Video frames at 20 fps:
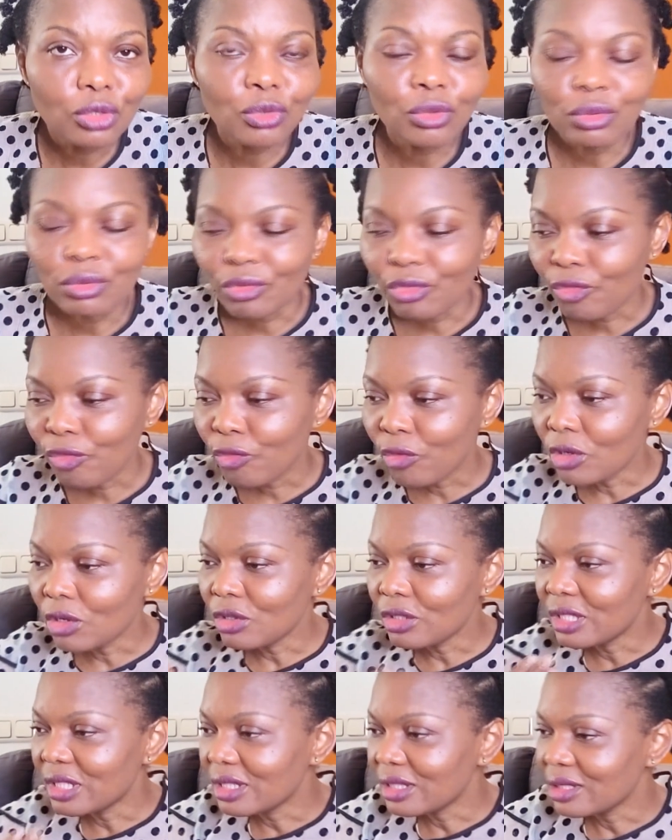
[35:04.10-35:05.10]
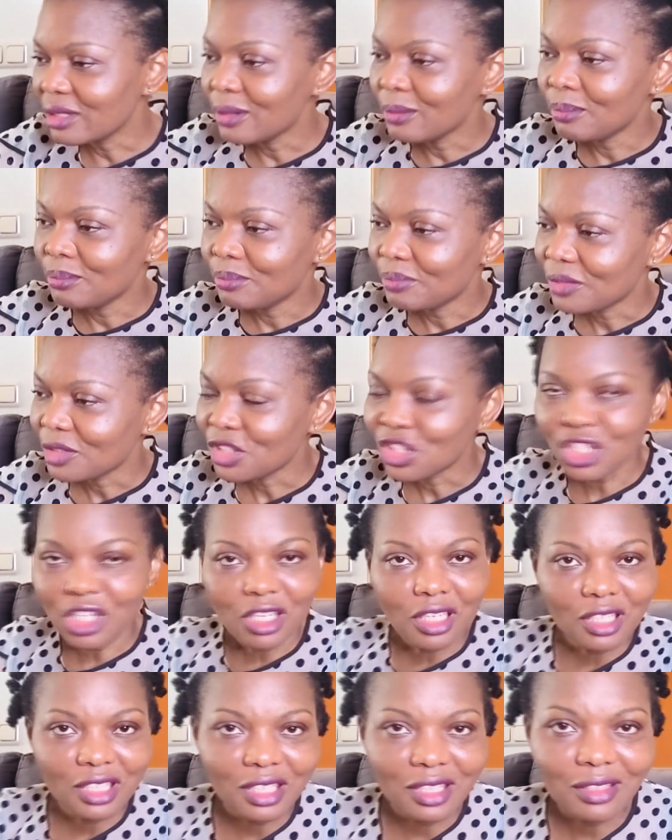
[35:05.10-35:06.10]
to follow the
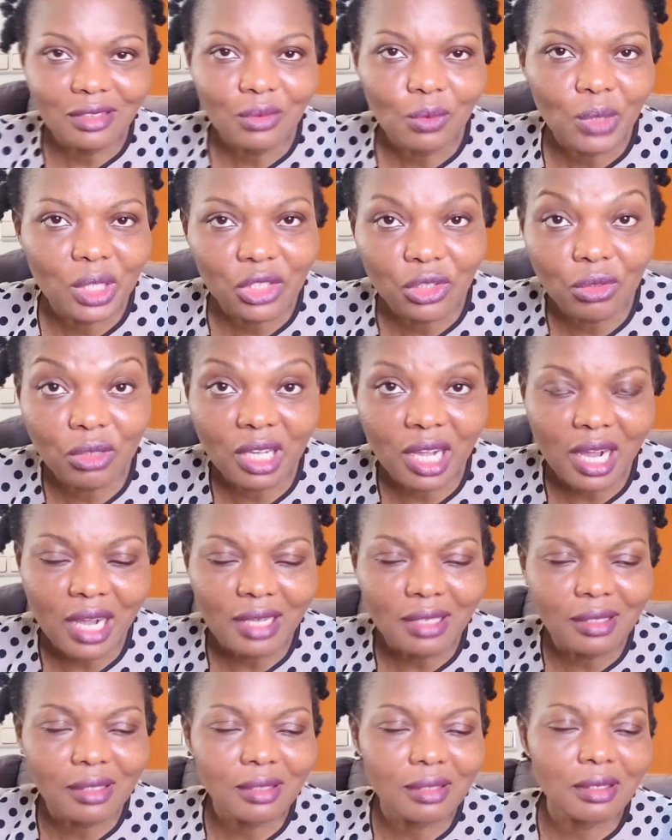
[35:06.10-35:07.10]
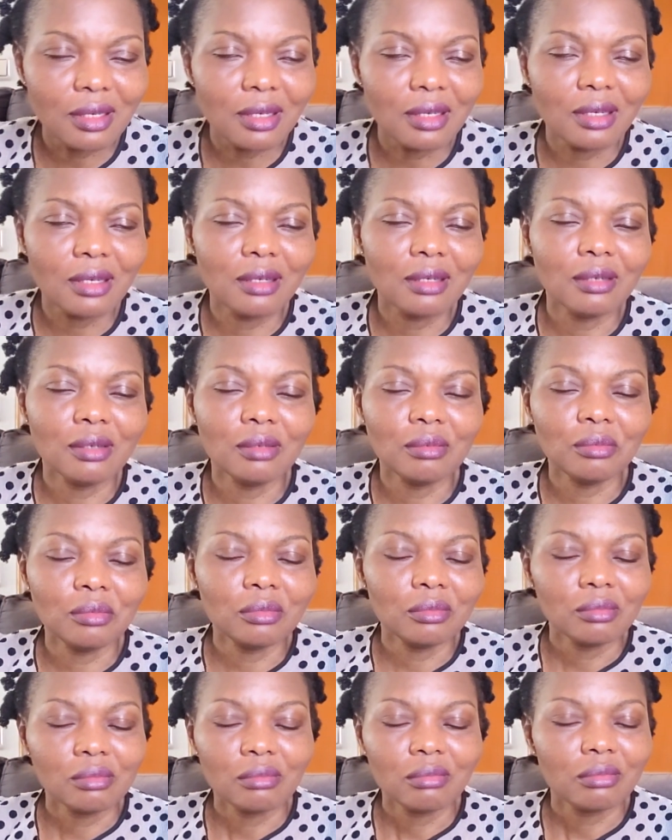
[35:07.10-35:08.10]
journey with you guys,
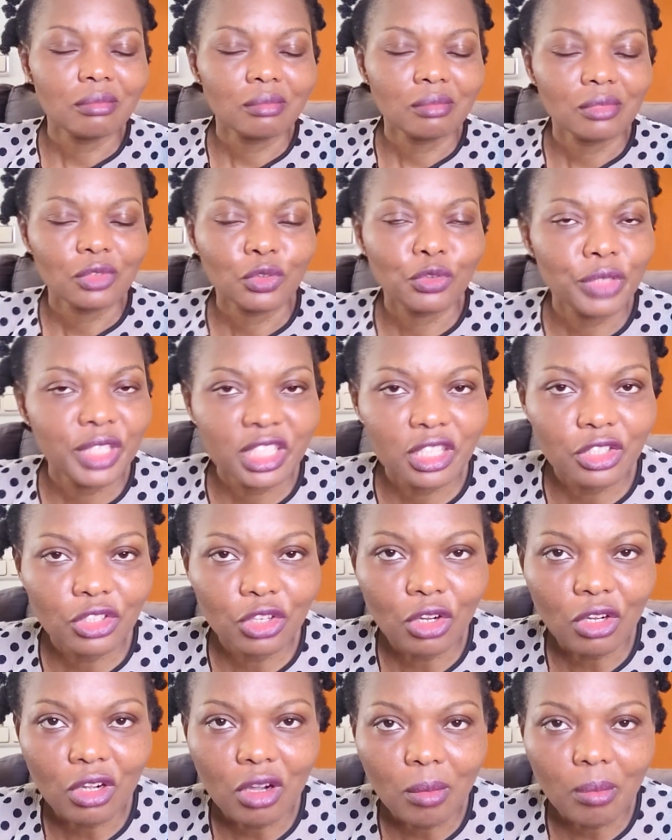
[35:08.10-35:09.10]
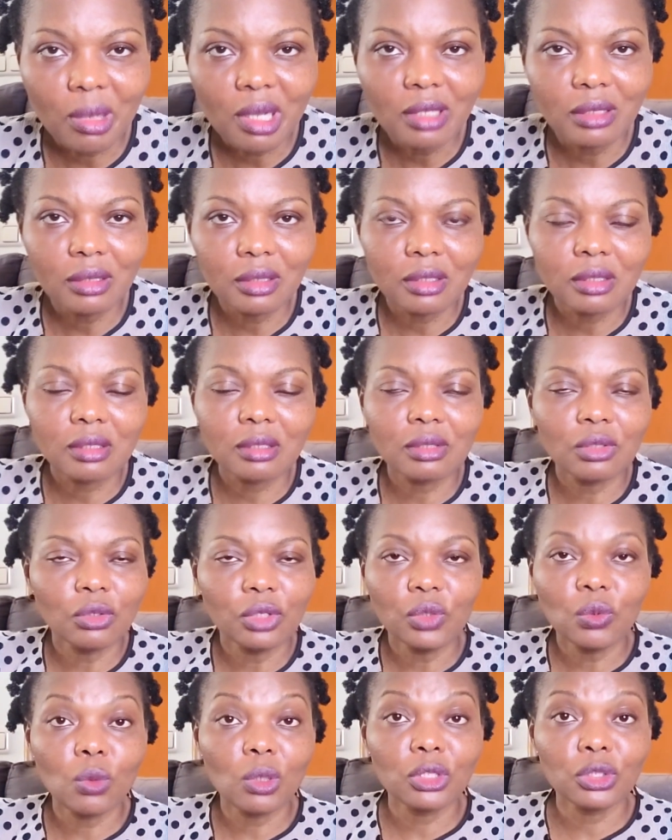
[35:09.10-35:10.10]
reading your comments,
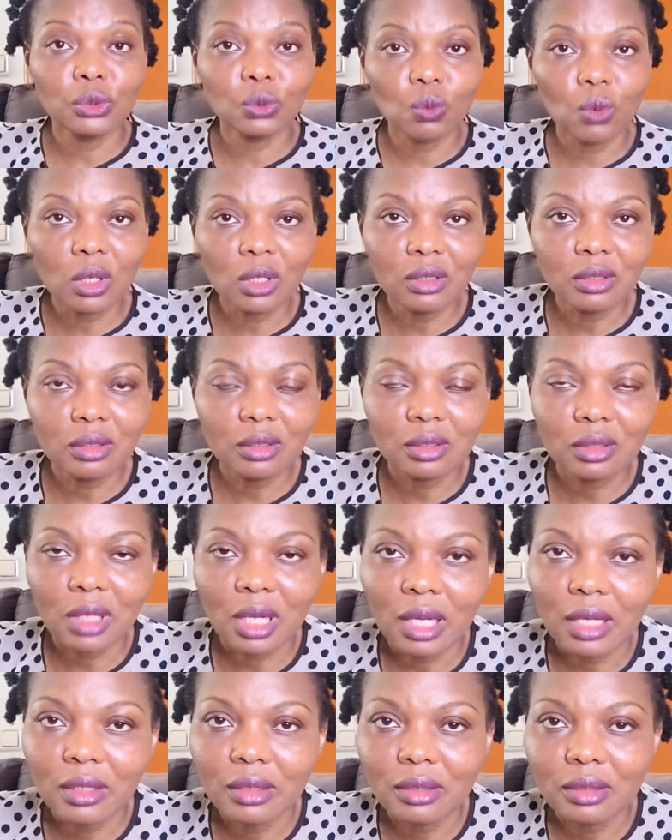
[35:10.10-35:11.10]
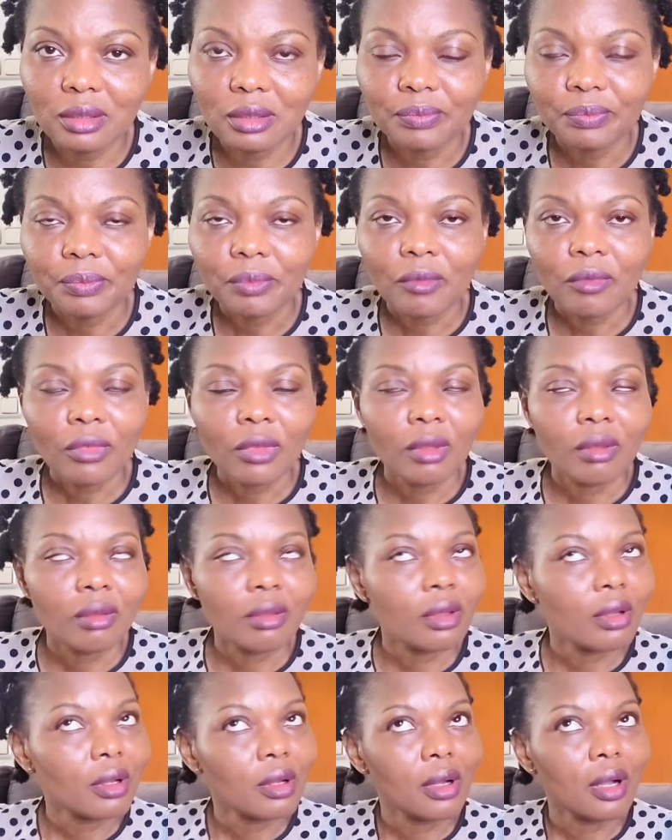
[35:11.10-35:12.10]
knowing what you want, and
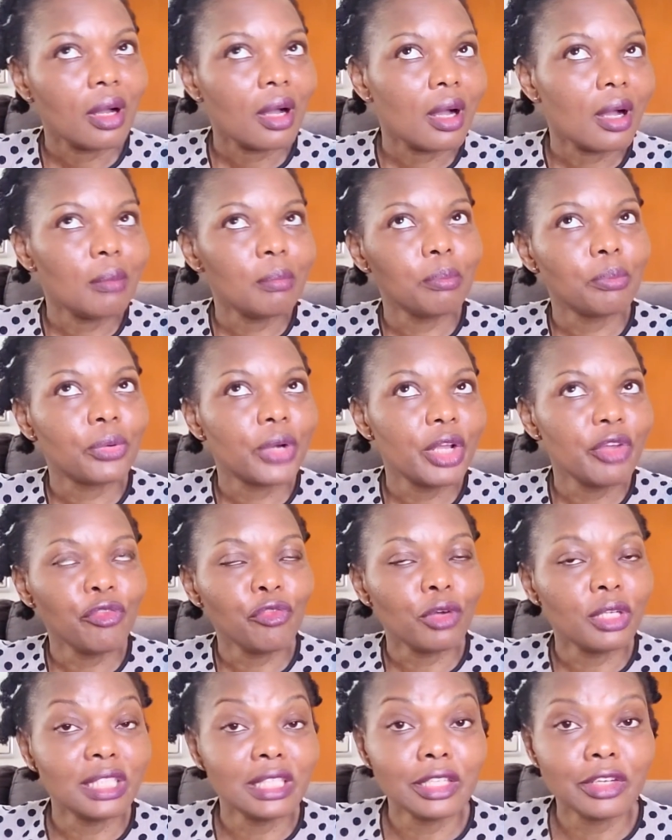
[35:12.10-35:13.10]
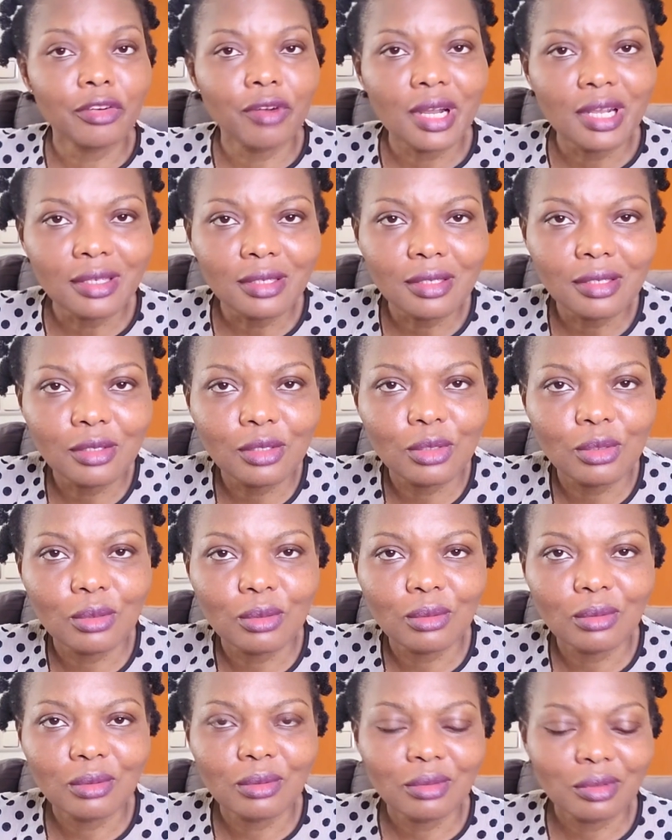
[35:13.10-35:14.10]
I'm praying for the grace
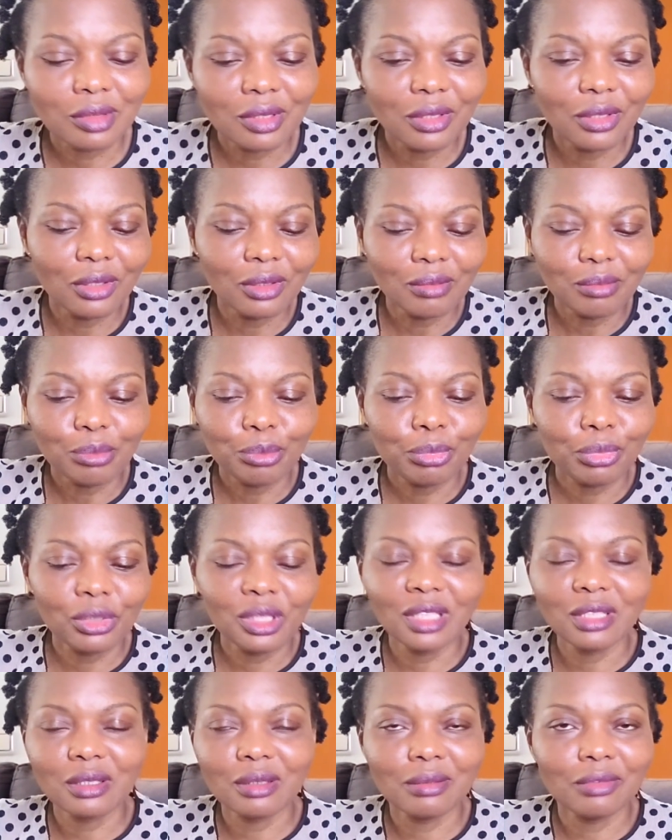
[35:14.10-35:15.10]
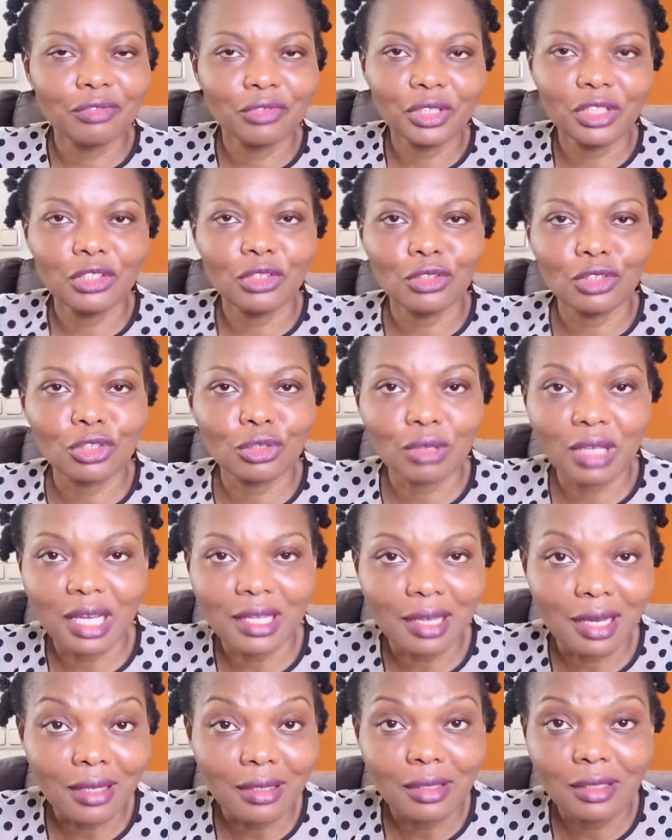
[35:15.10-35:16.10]
to, you know, put the videos
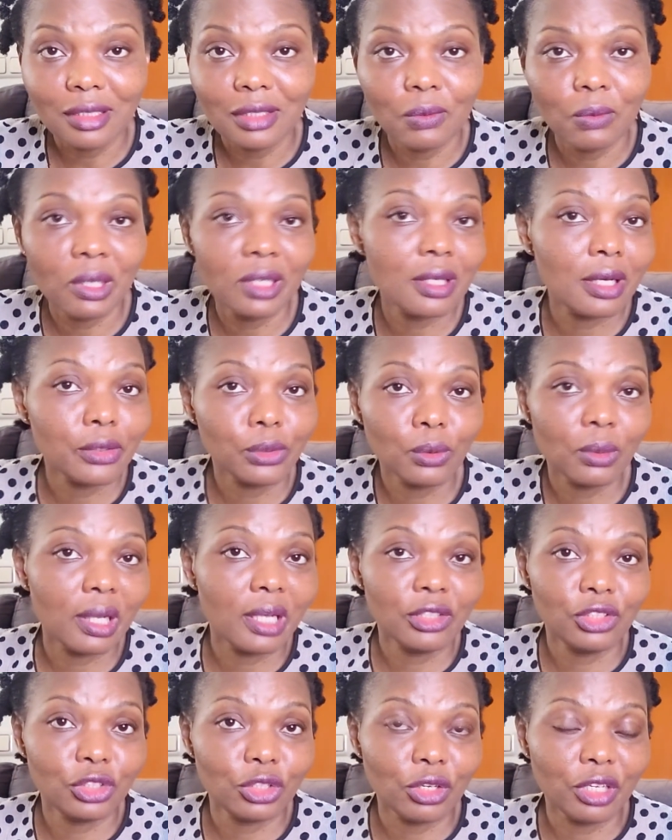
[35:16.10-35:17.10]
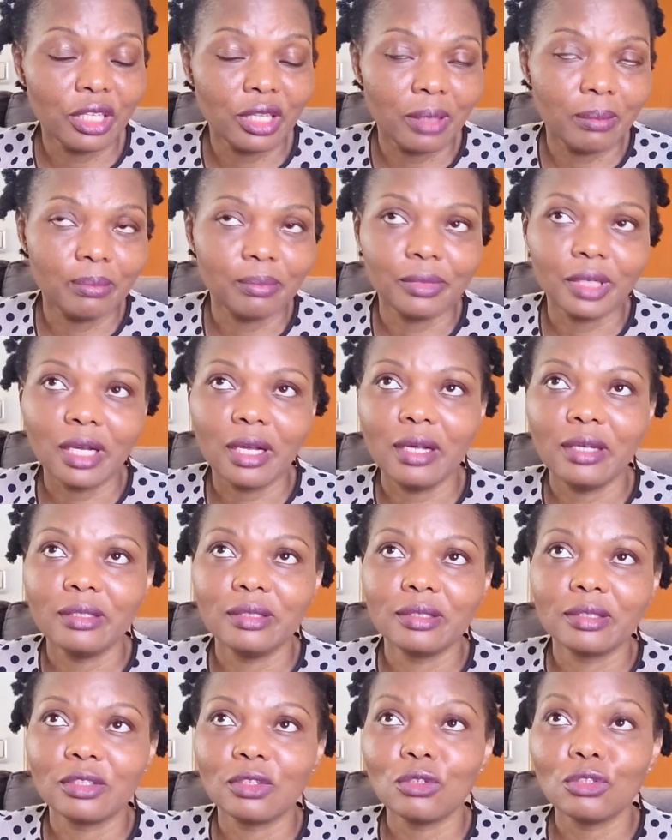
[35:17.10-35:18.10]
together in the way that you enjoy them,
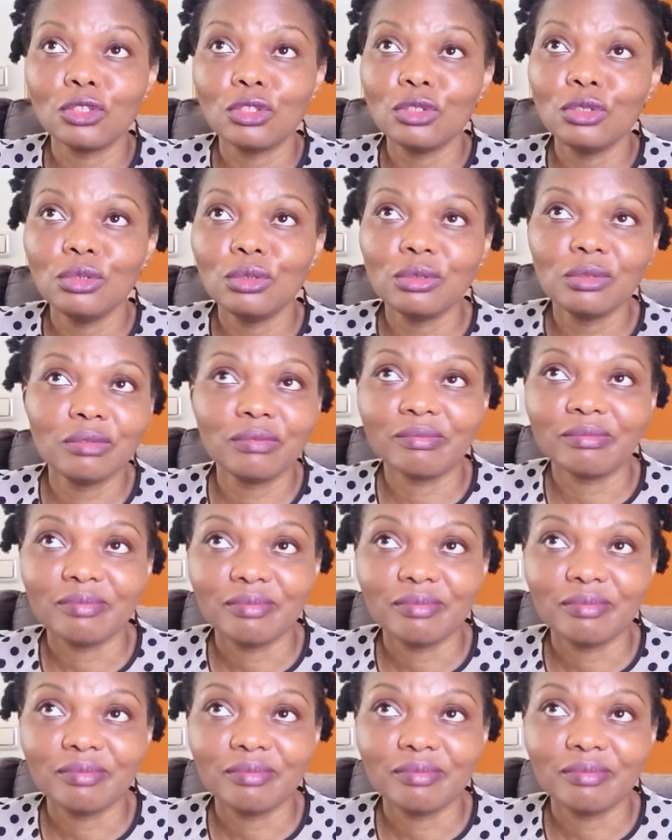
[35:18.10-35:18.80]
and continue